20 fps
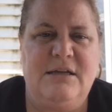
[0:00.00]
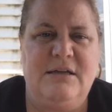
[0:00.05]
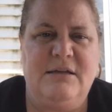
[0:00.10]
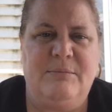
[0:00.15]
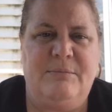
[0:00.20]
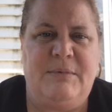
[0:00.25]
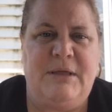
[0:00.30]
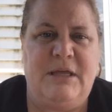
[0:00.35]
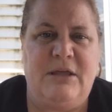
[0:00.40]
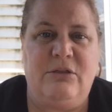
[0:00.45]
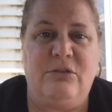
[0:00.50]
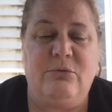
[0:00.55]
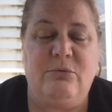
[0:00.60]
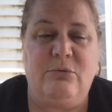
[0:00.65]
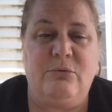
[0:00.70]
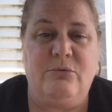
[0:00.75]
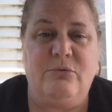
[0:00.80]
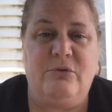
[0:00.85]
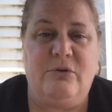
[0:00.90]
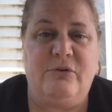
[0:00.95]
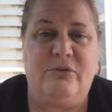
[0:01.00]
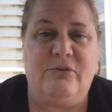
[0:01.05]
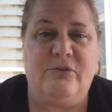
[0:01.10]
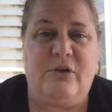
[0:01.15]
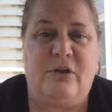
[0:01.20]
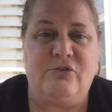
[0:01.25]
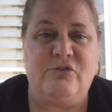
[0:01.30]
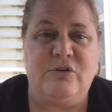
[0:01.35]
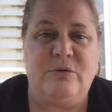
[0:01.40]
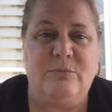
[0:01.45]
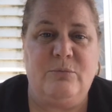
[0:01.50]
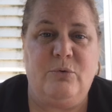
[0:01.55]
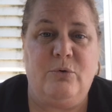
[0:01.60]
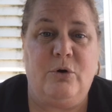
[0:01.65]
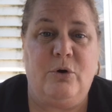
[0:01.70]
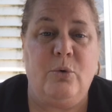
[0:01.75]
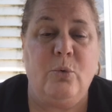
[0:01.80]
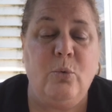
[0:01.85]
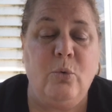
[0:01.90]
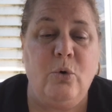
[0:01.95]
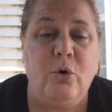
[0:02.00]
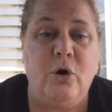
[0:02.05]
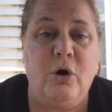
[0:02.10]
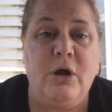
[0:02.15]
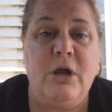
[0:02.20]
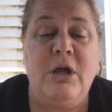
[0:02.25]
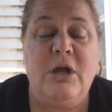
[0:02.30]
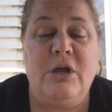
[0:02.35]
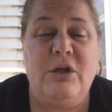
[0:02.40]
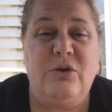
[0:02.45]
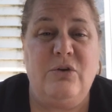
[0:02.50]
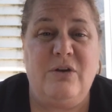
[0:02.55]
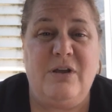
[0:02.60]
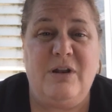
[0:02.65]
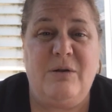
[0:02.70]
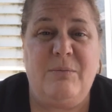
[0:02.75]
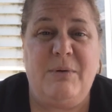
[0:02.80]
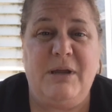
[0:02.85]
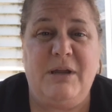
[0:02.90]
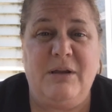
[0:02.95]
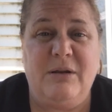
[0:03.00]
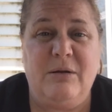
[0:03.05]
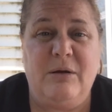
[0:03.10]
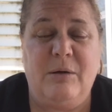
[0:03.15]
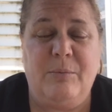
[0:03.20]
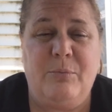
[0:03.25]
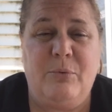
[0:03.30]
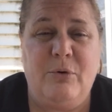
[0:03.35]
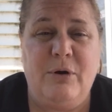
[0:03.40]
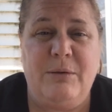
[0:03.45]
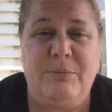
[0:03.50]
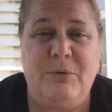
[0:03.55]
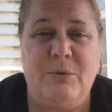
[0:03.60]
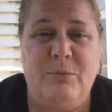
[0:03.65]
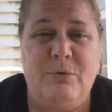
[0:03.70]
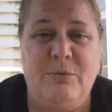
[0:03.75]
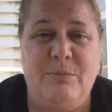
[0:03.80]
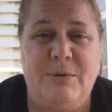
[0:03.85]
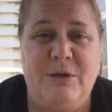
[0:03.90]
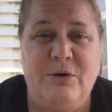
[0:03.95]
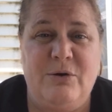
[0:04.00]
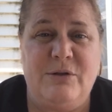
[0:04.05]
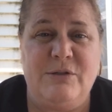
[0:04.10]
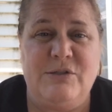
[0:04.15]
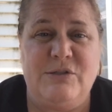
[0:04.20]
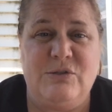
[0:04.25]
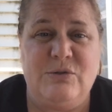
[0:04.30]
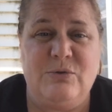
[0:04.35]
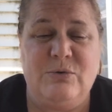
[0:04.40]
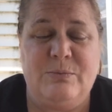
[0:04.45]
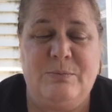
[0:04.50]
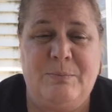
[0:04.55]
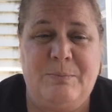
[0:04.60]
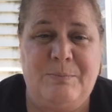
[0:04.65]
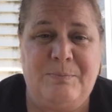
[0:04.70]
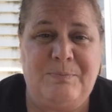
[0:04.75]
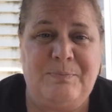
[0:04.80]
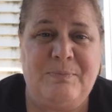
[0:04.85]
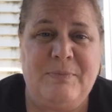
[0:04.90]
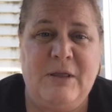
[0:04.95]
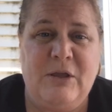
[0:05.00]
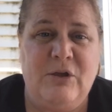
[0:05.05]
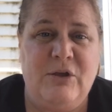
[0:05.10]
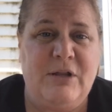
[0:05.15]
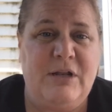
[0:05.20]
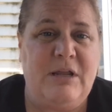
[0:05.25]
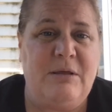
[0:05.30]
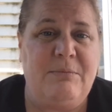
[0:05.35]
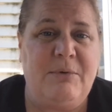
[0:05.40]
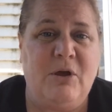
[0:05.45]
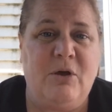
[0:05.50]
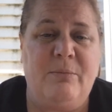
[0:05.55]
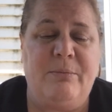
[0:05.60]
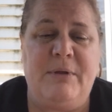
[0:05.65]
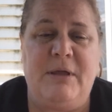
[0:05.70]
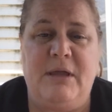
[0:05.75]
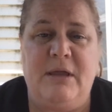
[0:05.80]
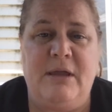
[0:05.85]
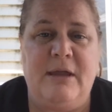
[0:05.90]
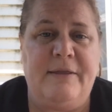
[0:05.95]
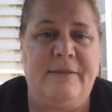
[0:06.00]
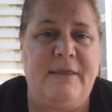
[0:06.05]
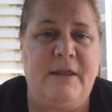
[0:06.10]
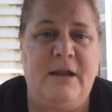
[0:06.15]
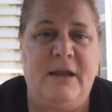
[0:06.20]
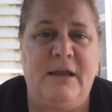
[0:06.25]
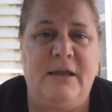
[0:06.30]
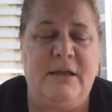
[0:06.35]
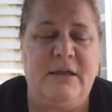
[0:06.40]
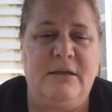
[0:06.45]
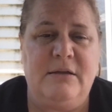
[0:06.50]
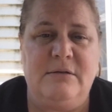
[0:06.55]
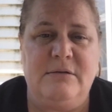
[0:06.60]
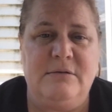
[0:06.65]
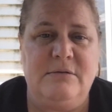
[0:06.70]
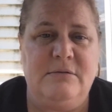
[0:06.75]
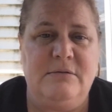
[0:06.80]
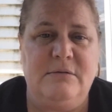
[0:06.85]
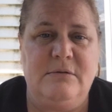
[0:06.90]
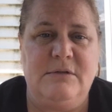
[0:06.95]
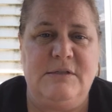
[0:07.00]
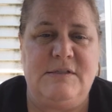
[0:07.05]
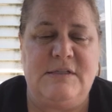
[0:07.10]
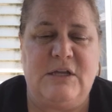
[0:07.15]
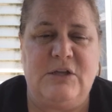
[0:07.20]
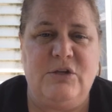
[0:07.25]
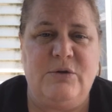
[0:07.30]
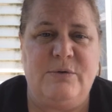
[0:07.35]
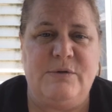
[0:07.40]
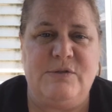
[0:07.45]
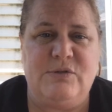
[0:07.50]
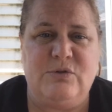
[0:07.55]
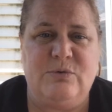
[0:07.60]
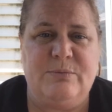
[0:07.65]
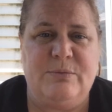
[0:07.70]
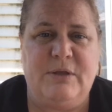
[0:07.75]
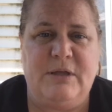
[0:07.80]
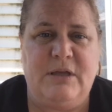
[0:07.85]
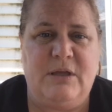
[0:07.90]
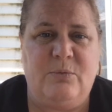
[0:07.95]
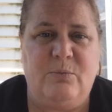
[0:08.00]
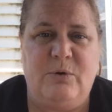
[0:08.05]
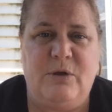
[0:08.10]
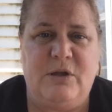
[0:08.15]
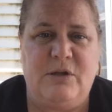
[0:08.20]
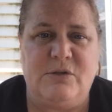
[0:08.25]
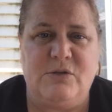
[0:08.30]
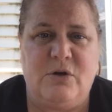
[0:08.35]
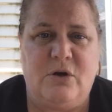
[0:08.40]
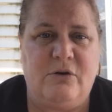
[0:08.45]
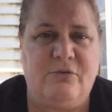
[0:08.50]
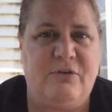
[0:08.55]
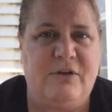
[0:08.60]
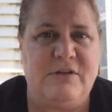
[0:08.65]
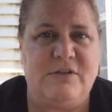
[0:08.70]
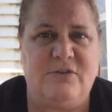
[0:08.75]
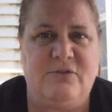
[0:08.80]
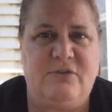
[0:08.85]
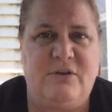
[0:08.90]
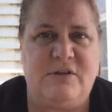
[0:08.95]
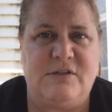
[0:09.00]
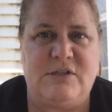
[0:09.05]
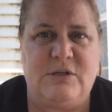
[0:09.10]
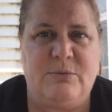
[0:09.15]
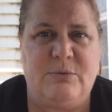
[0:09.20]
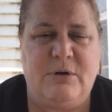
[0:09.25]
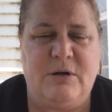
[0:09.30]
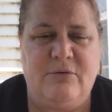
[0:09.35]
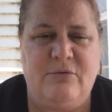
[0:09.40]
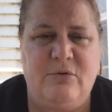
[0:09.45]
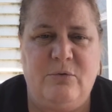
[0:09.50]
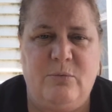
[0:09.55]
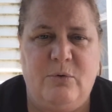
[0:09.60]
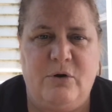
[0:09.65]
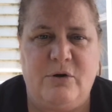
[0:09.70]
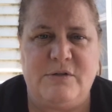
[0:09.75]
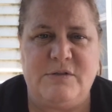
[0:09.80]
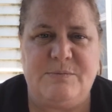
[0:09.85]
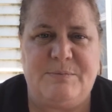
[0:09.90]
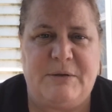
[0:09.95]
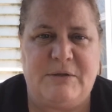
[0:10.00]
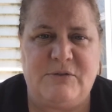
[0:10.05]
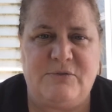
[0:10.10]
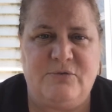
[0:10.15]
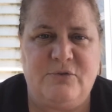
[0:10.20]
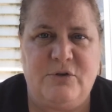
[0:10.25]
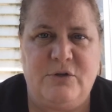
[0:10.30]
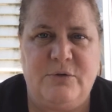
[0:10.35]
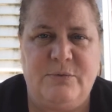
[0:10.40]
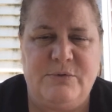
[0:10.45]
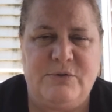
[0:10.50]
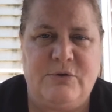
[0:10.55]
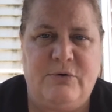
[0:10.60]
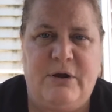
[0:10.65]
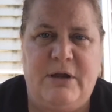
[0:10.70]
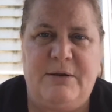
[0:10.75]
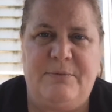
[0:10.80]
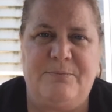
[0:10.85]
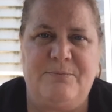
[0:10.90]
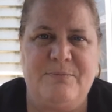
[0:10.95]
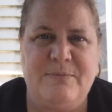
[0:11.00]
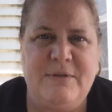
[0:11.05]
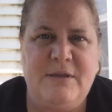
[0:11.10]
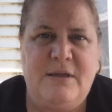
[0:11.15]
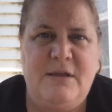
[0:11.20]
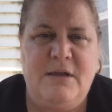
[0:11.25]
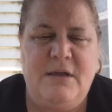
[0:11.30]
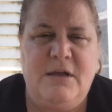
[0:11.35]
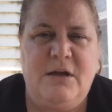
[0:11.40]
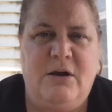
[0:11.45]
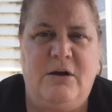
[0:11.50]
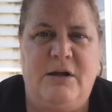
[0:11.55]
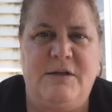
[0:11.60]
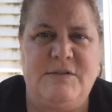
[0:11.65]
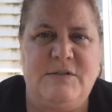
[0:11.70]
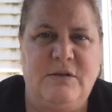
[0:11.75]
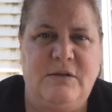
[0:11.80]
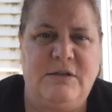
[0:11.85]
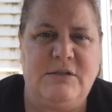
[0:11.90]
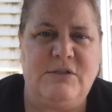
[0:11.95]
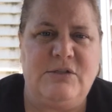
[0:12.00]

me through discussion board, or you can make an appointment with me on Zoom. You can email me, and then I can send you a Zoom link and we can talk face to face. So whatever works best for you is great. All right, so let's